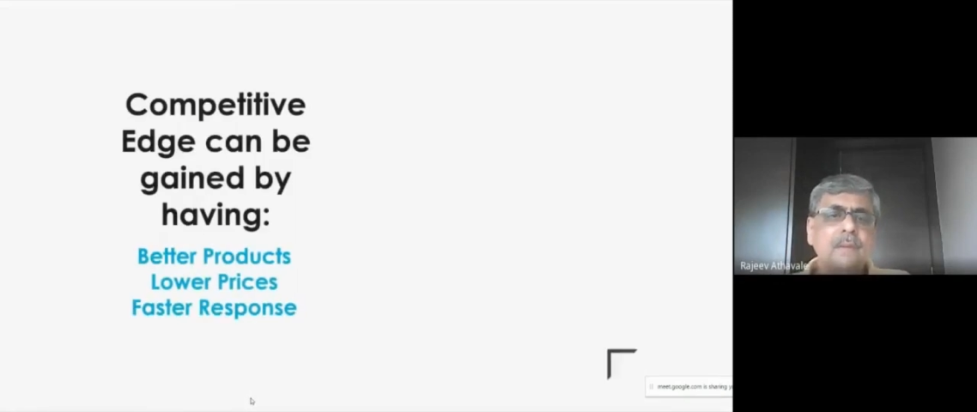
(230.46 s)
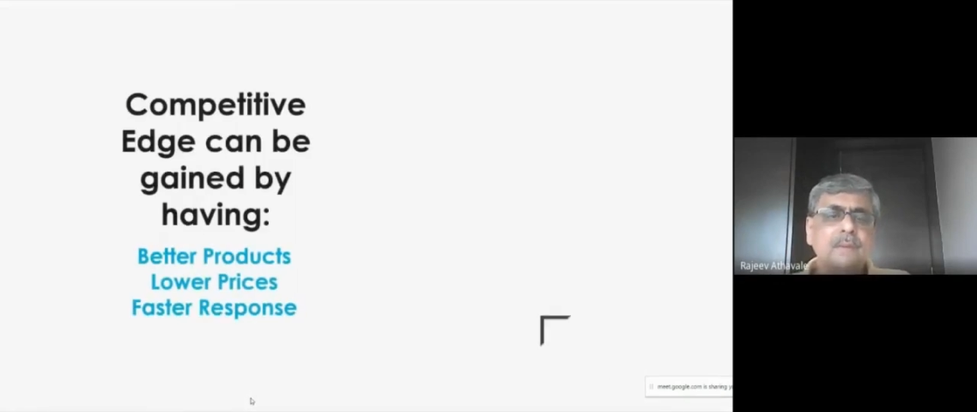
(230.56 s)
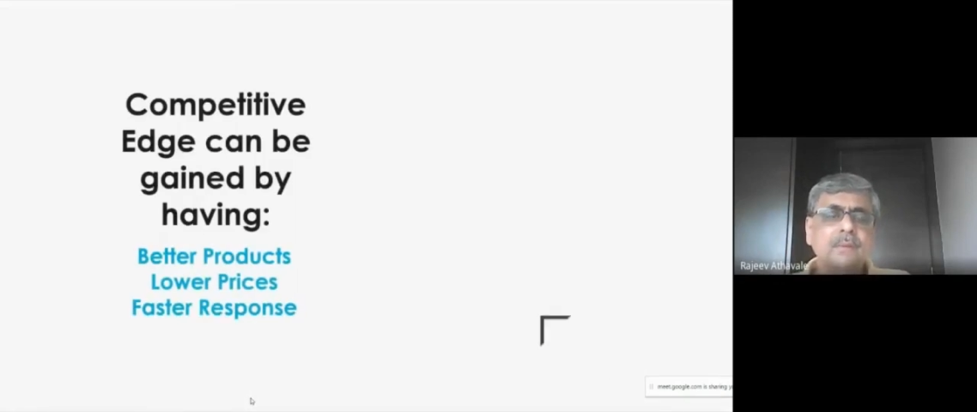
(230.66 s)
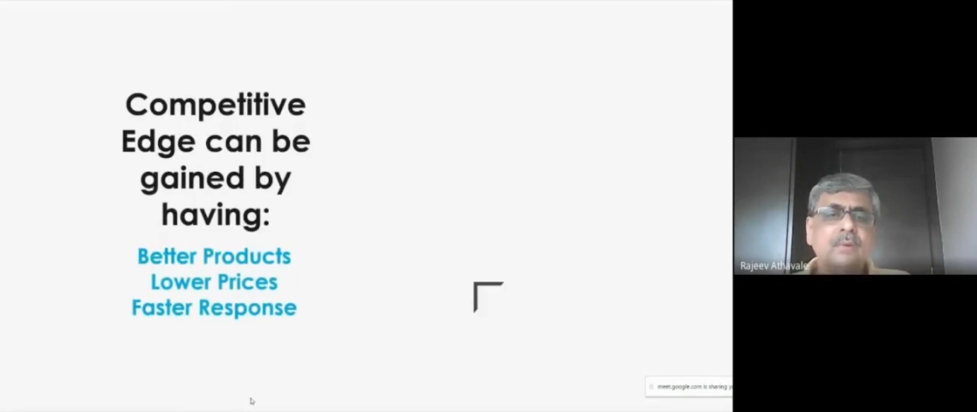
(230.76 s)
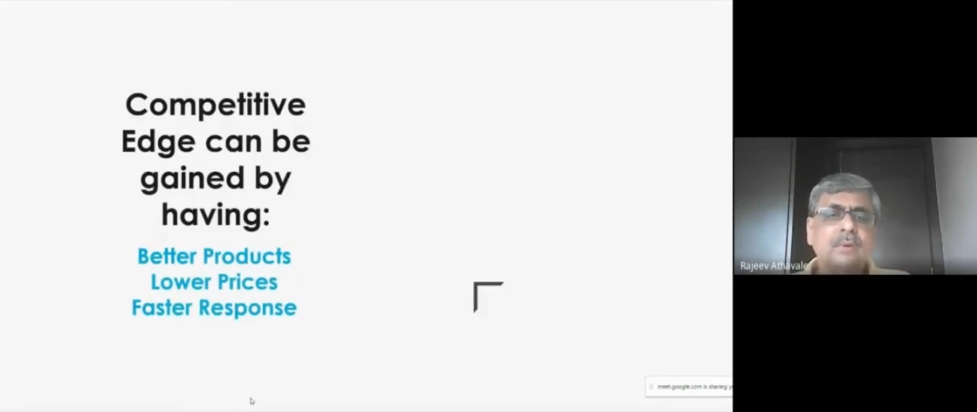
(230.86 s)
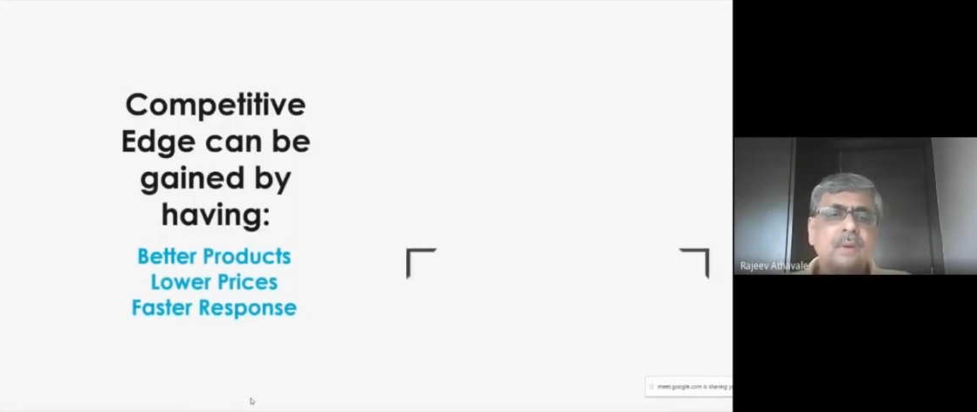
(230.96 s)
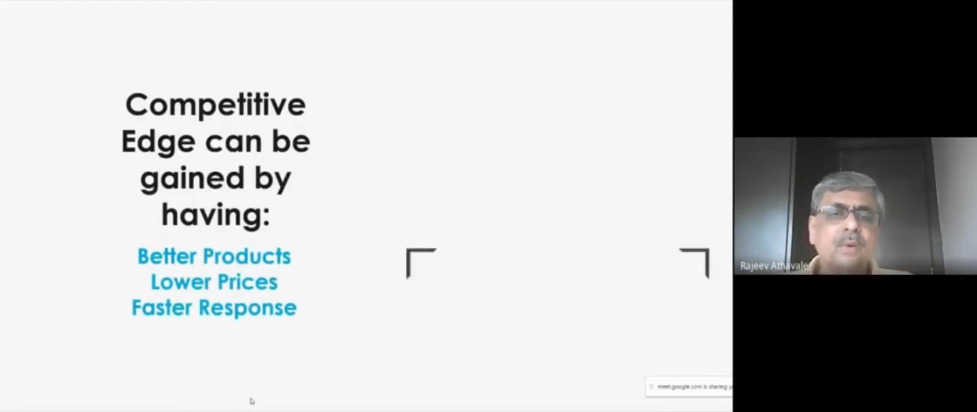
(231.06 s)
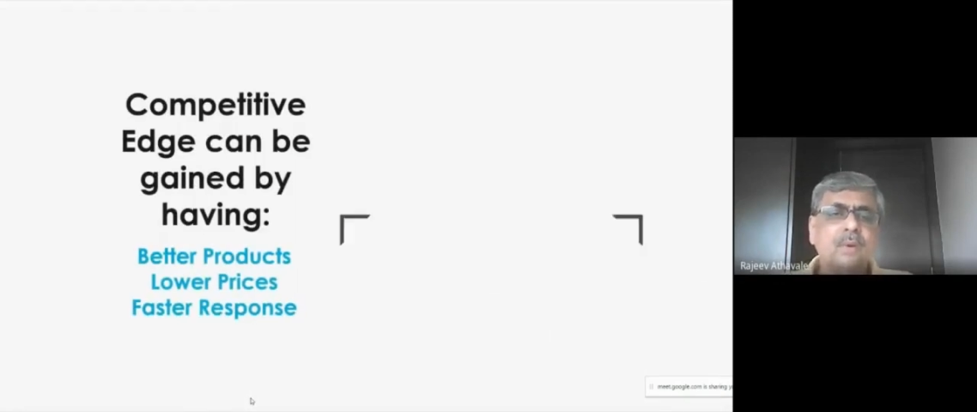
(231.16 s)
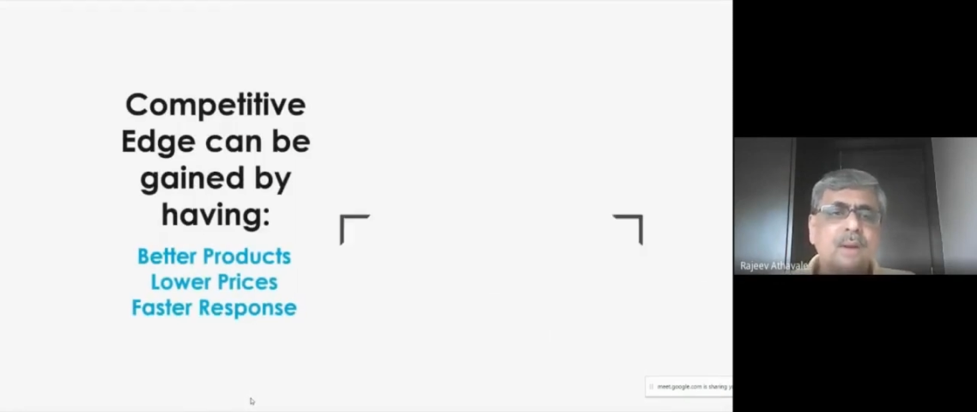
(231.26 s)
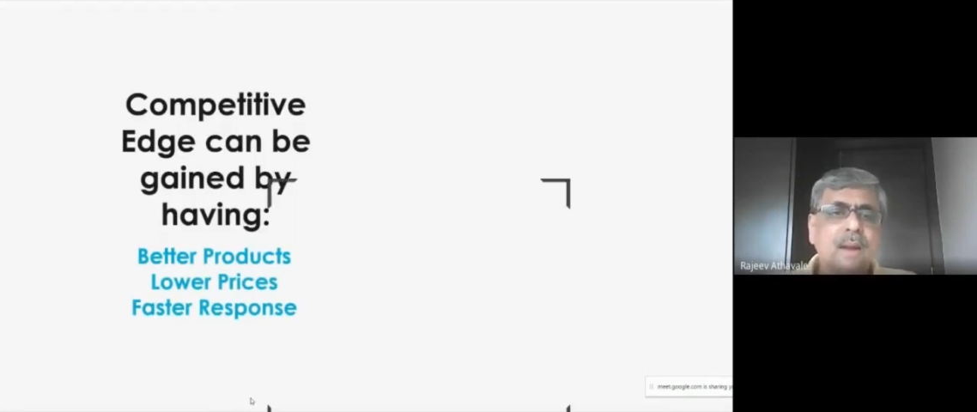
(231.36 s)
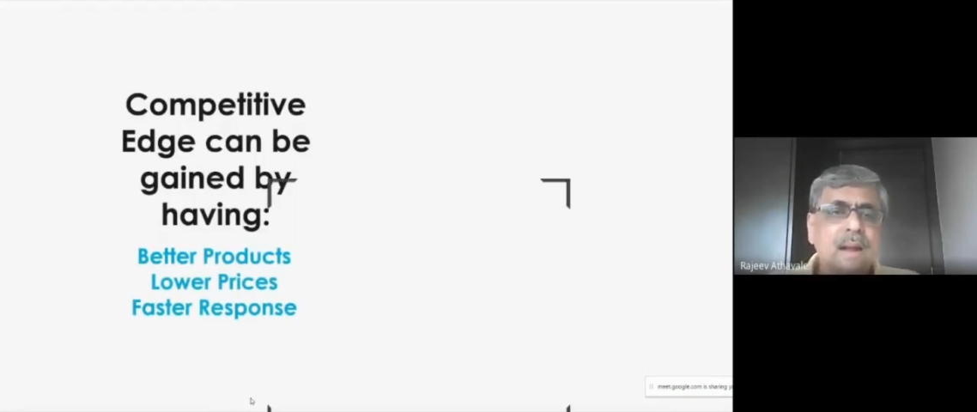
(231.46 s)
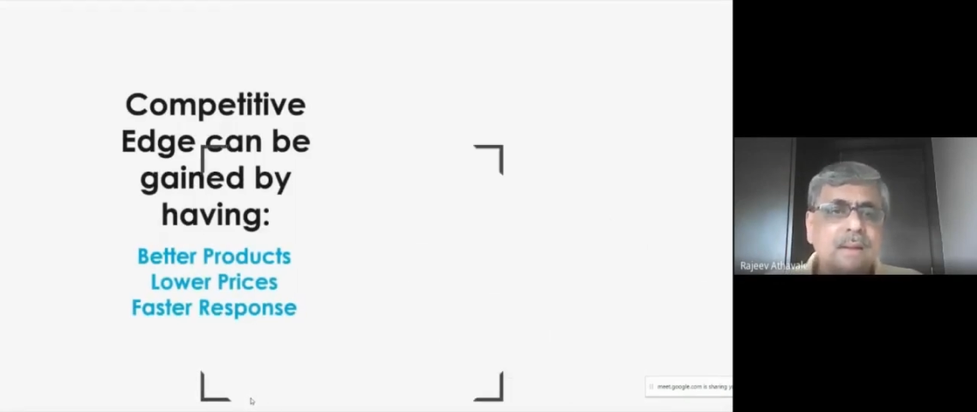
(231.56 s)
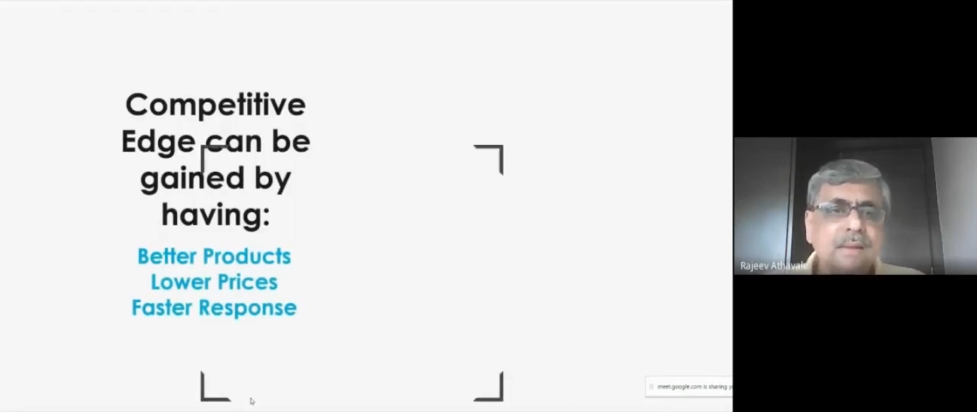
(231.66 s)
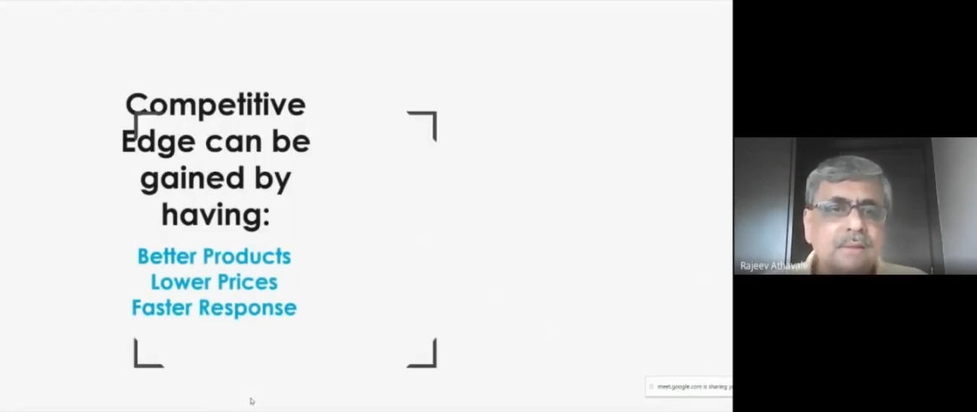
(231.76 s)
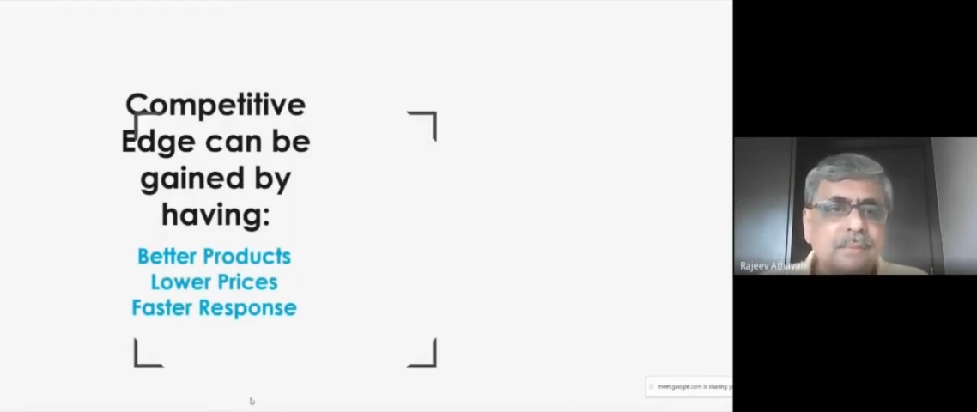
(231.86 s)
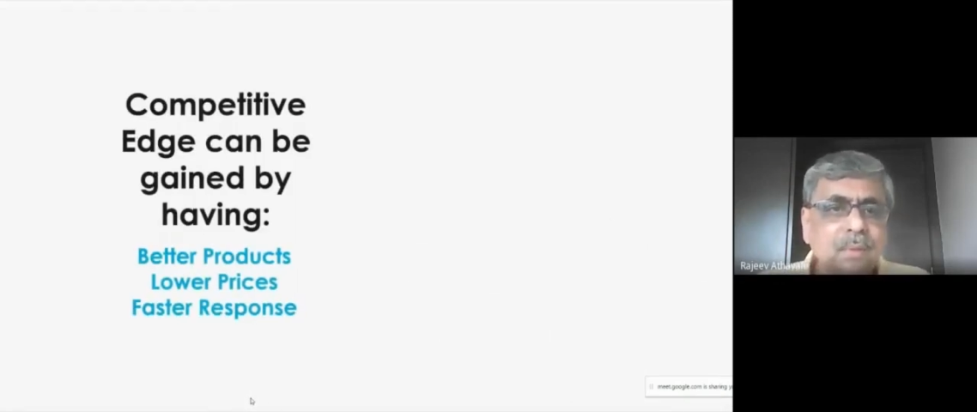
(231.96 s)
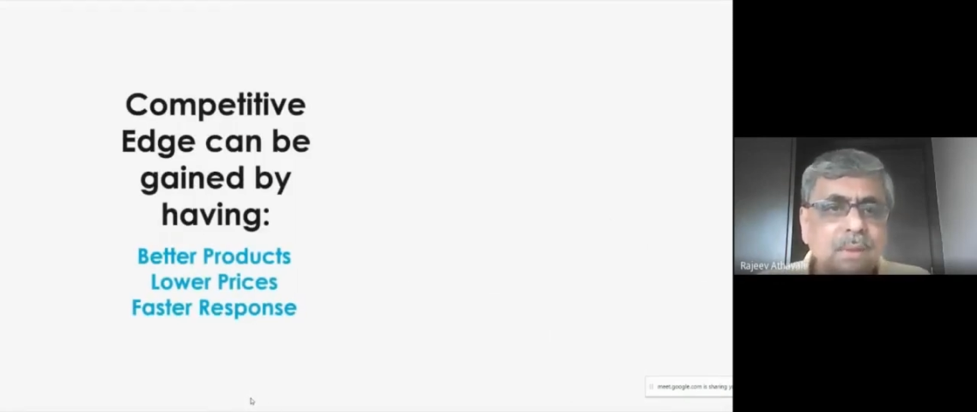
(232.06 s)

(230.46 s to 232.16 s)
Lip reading: Now, Dr. Goldratt, in his book,